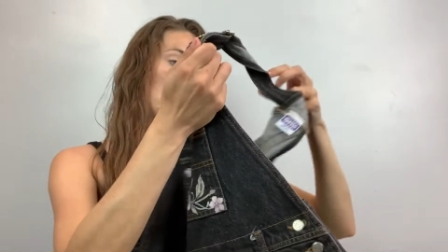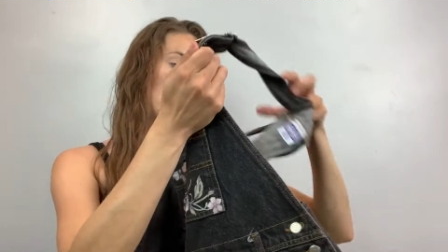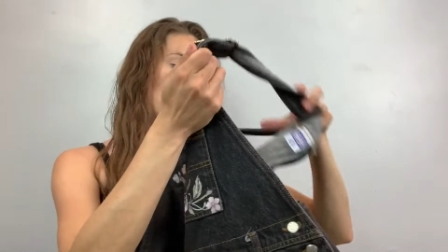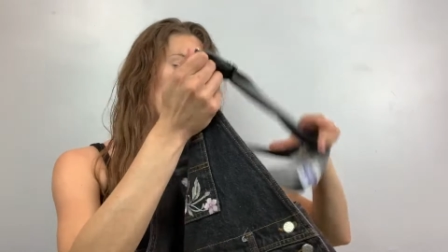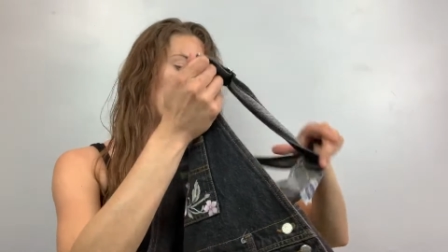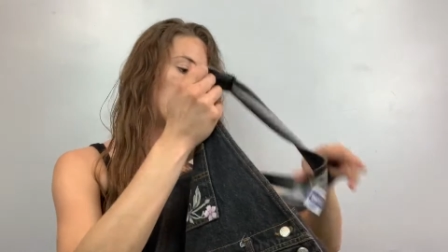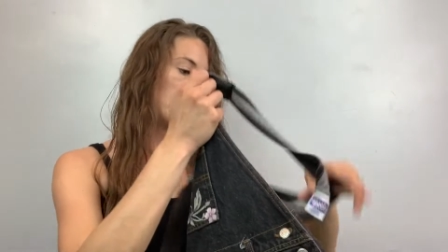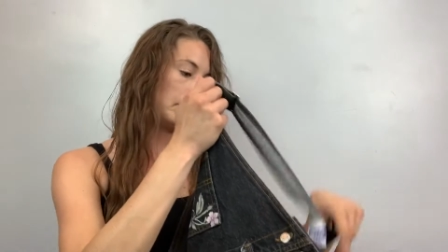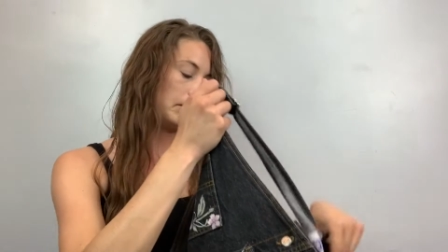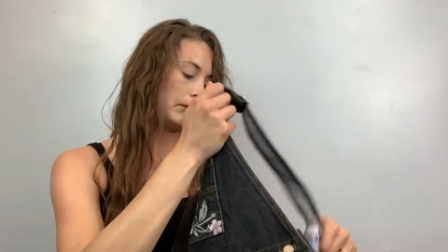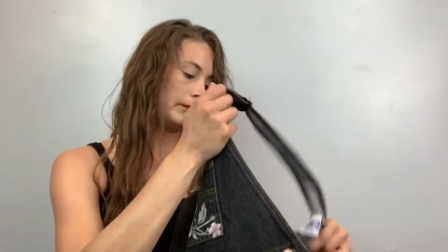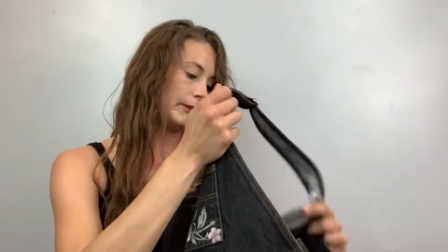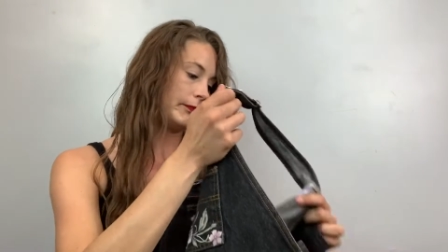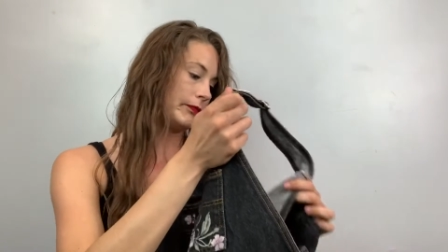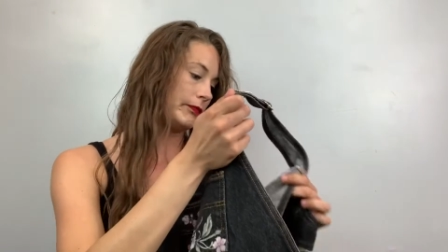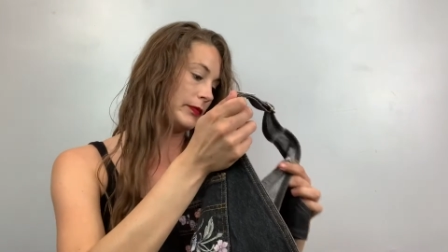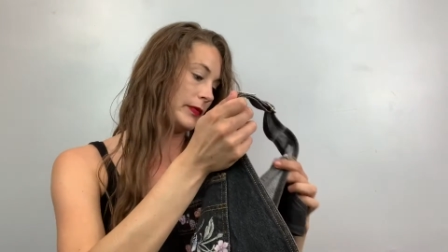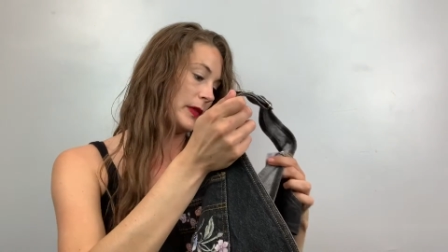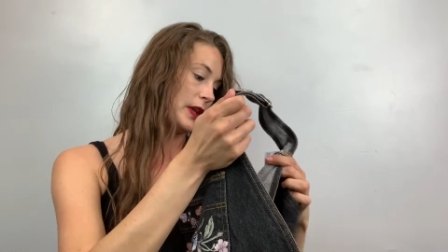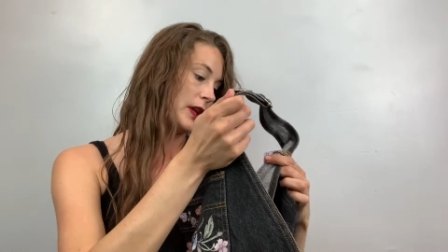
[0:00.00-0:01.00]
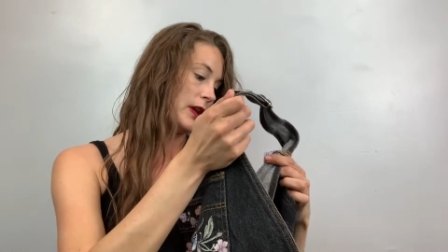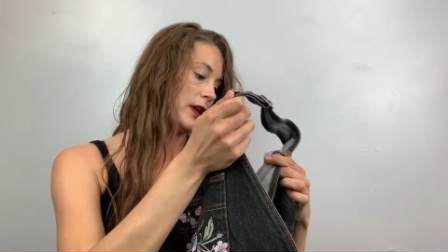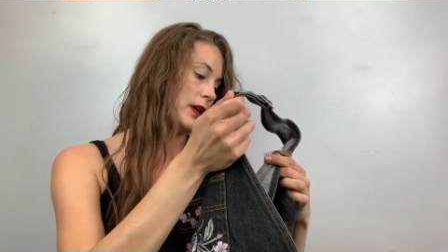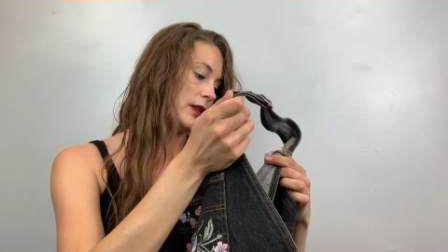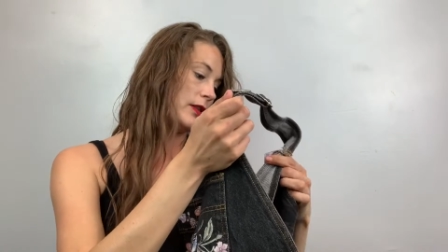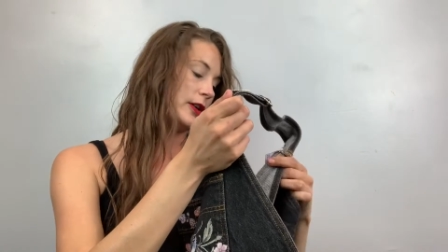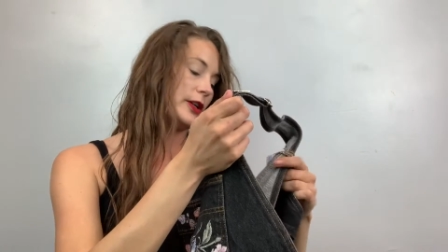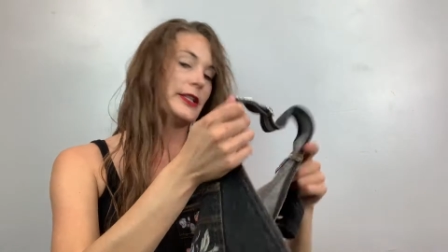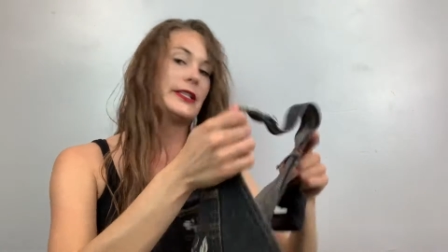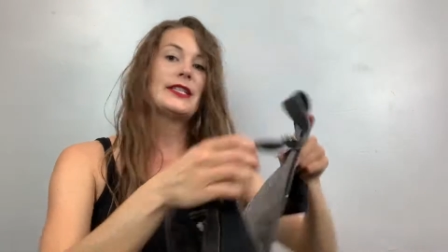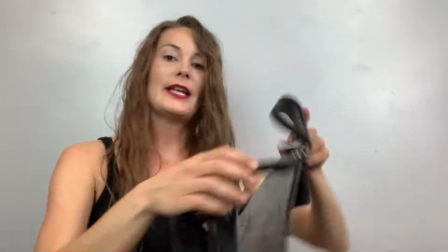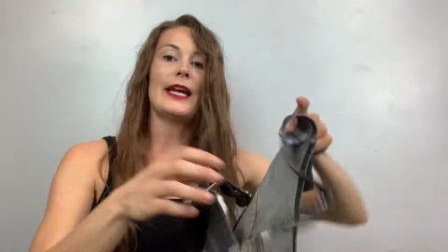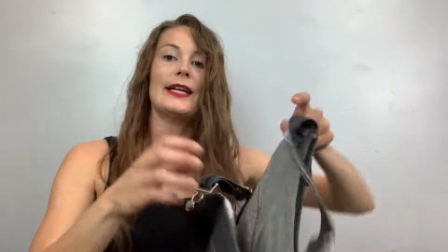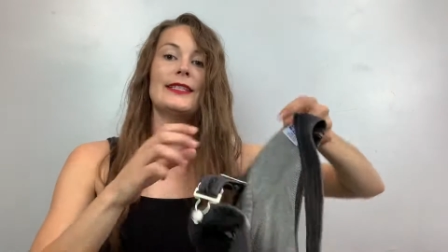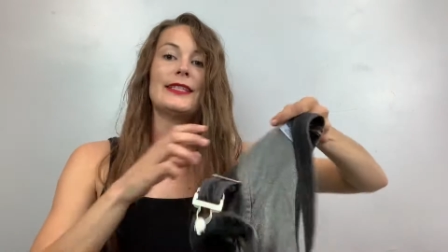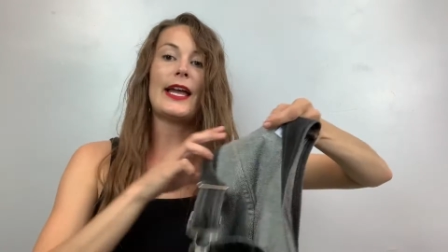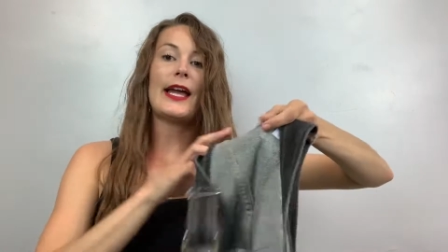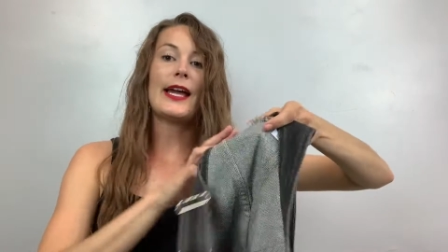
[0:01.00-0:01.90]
Hmm. They're a size